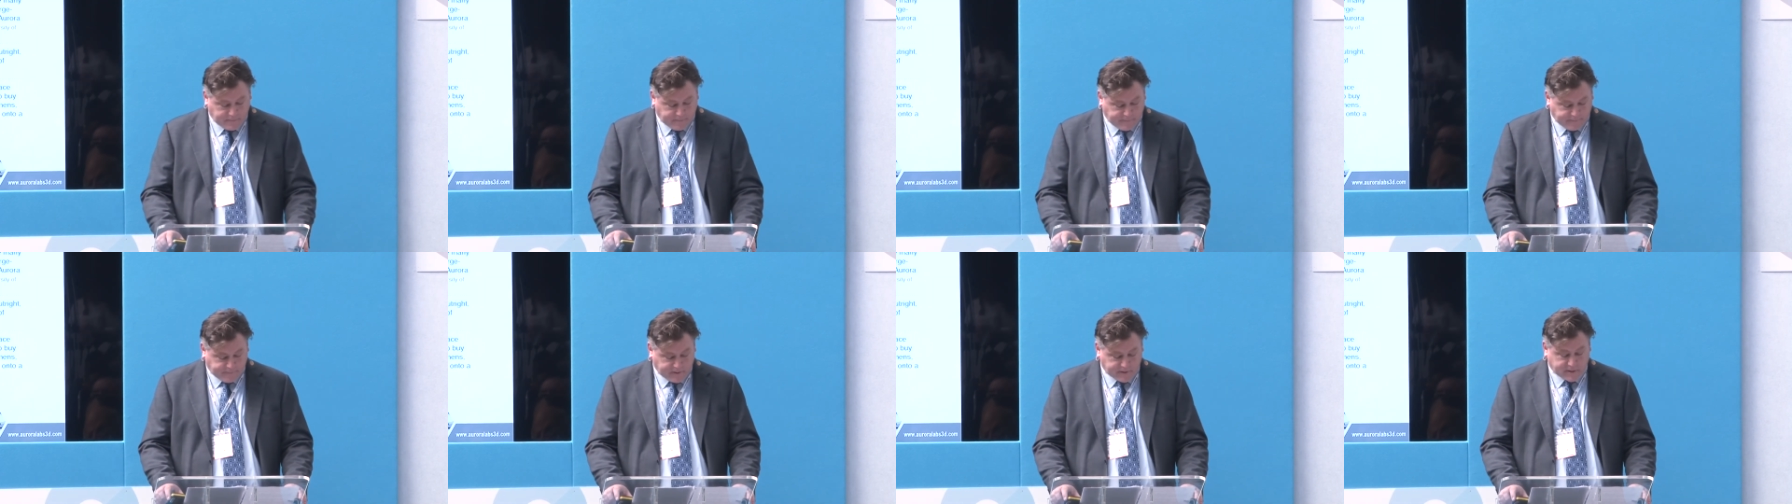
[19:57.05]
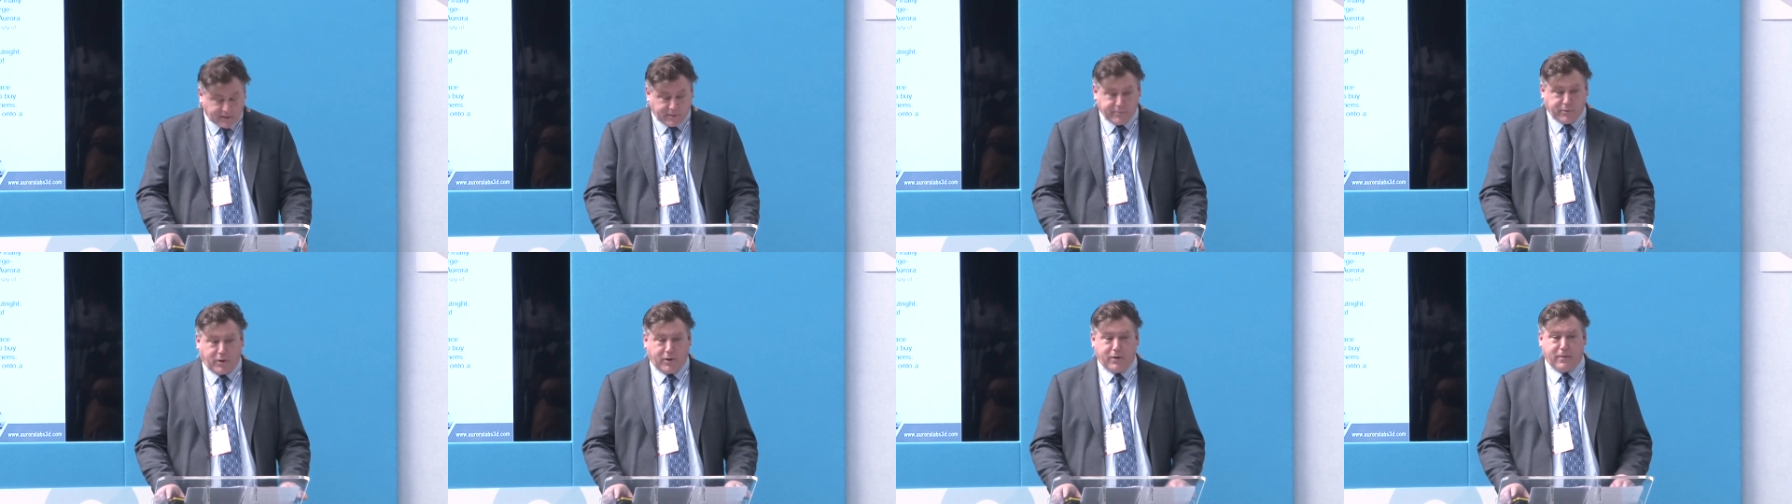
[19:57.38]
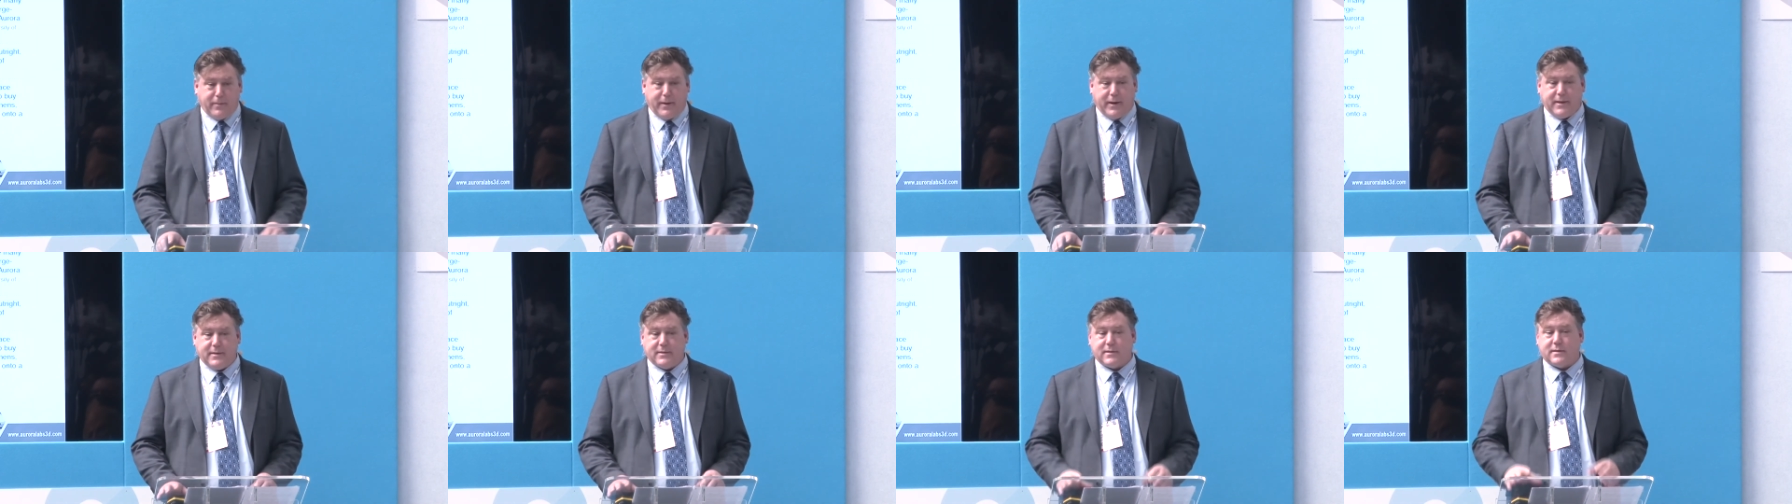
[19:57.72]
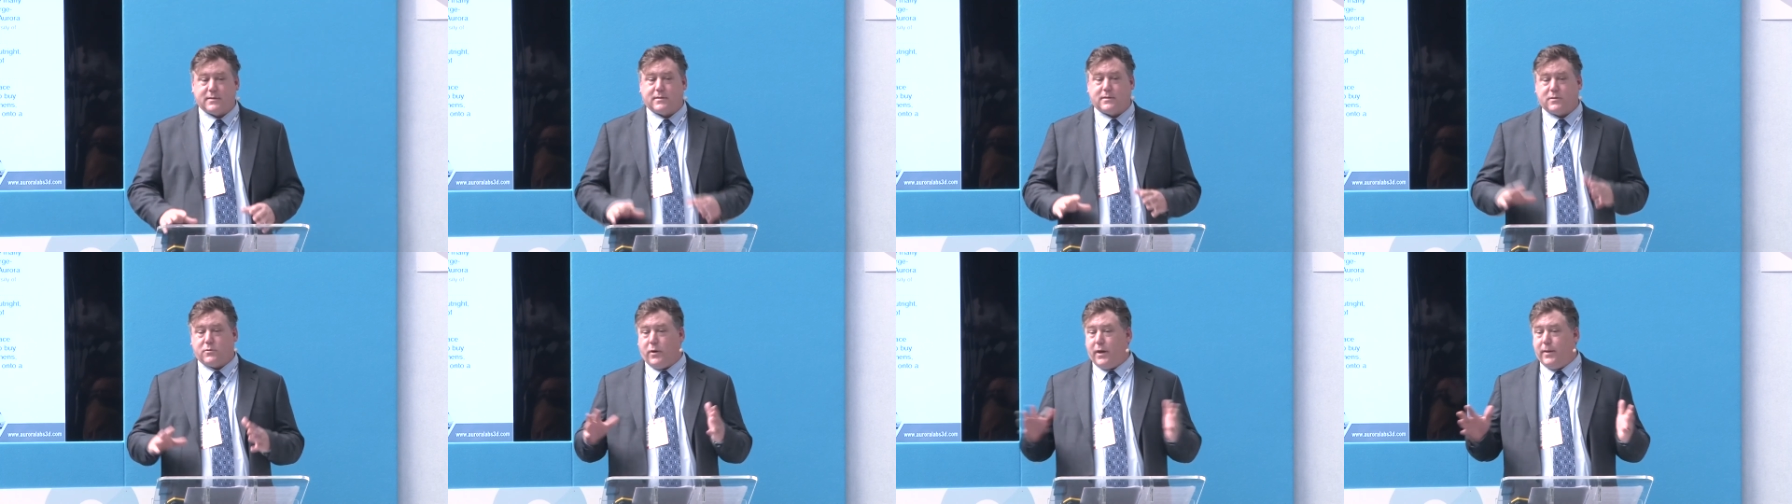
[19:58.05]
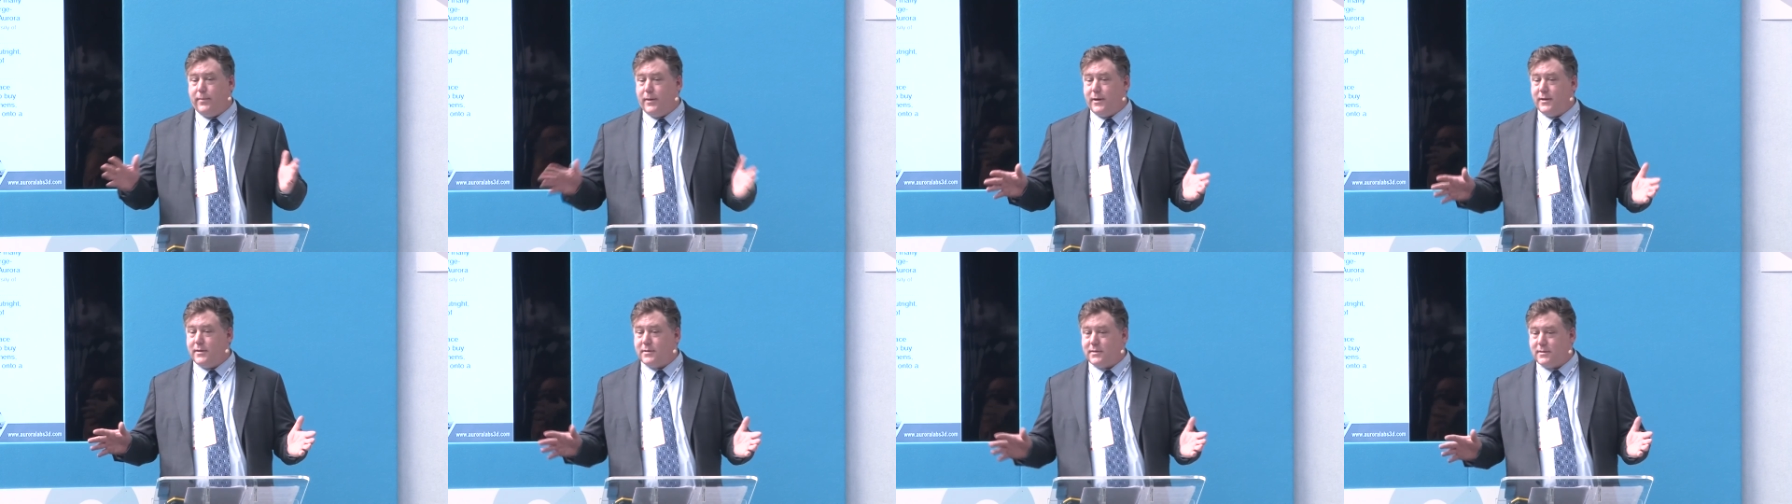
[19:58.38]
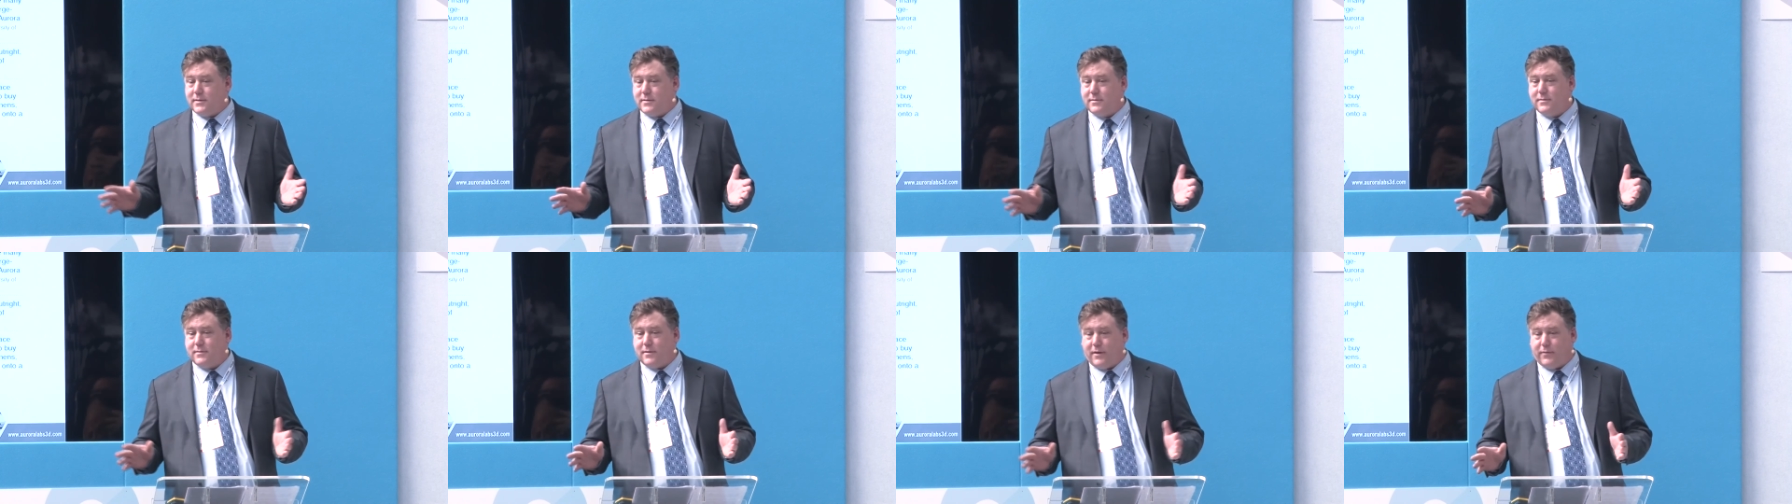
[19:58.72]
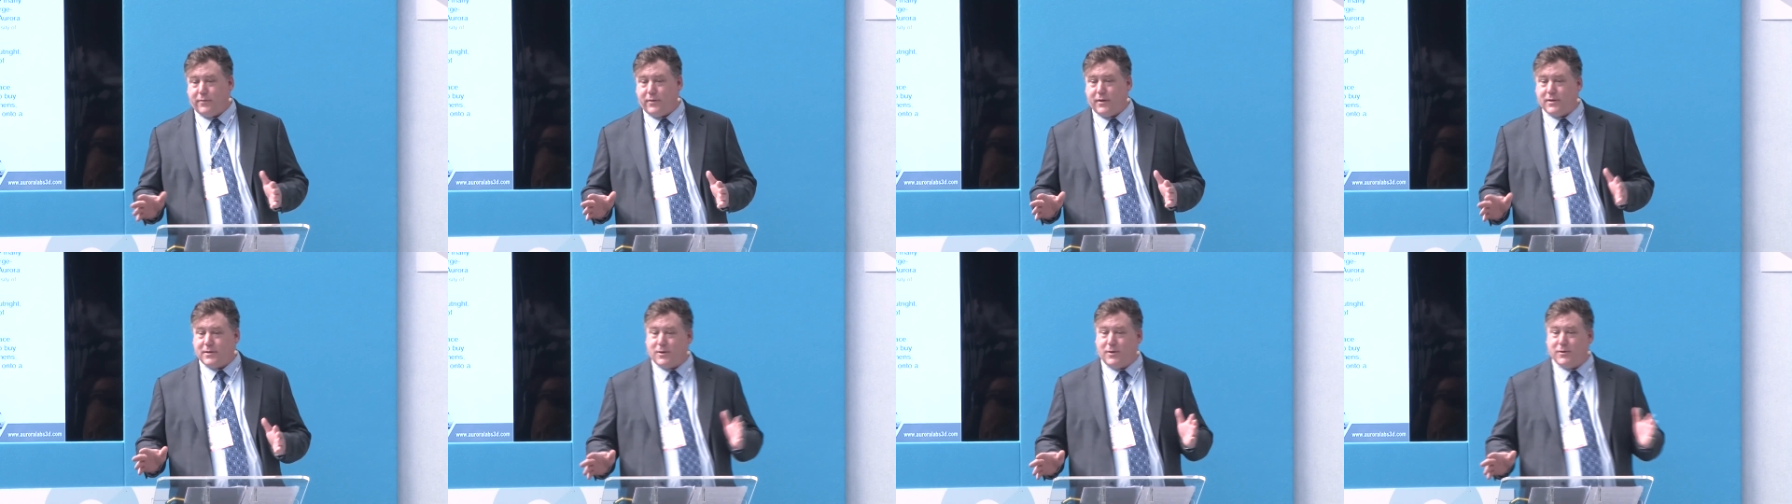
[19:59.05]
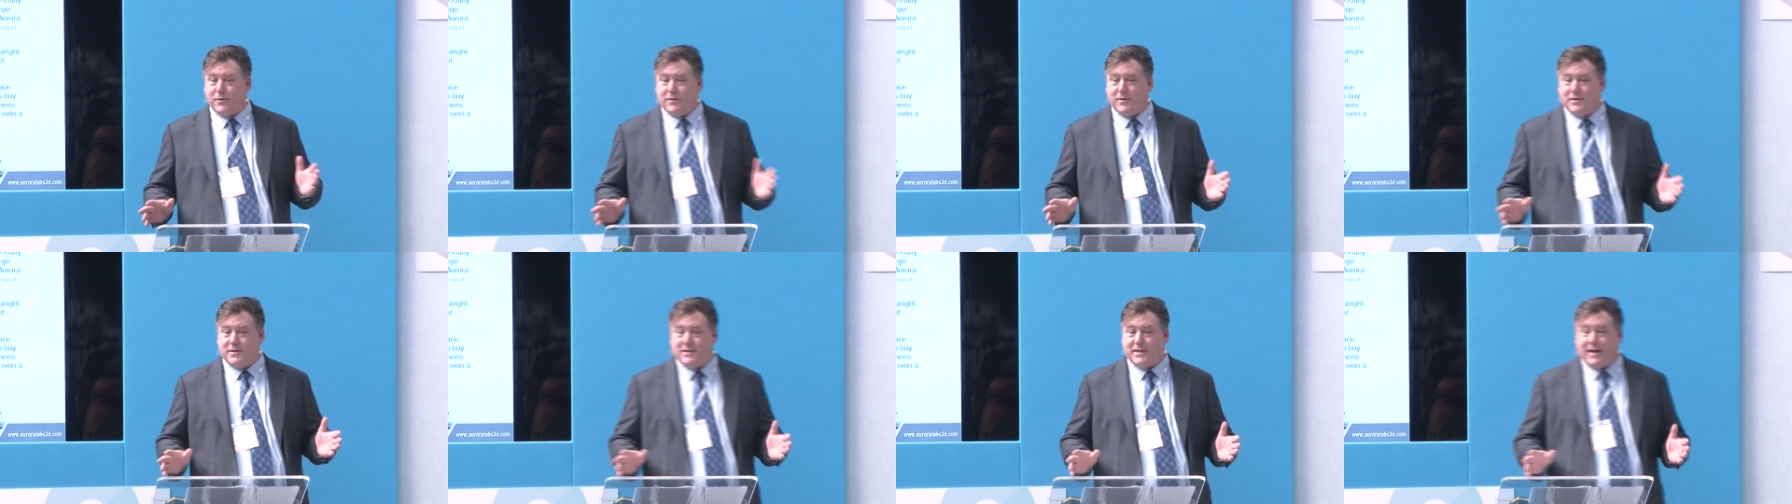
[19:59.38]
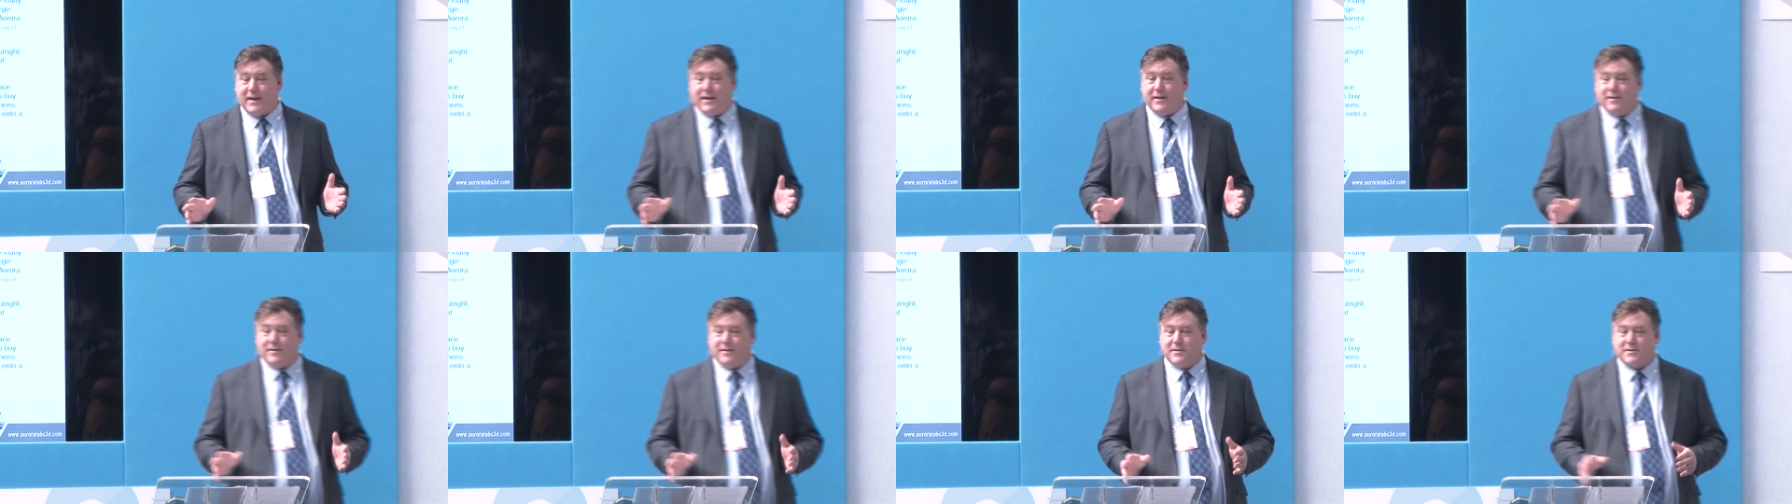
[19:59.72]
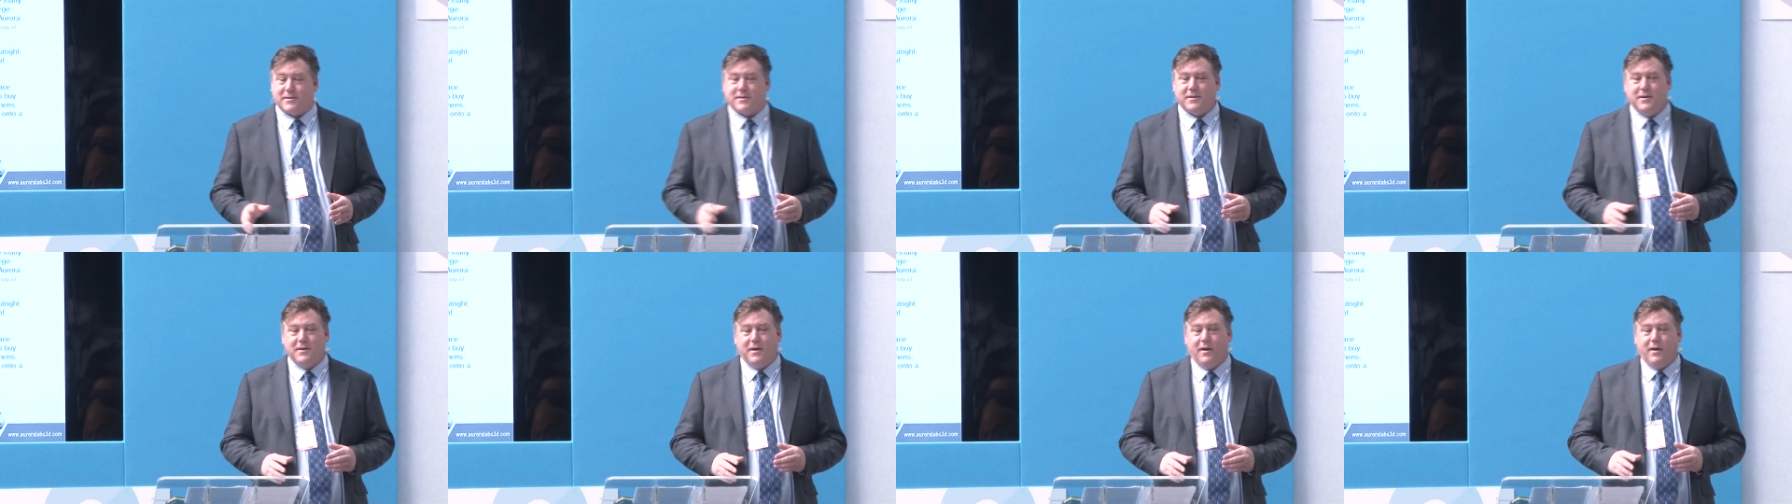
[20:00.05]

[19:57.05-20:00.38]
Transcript: Firstly, by all means, it's 20 minutes, even though it's longer than 10, There's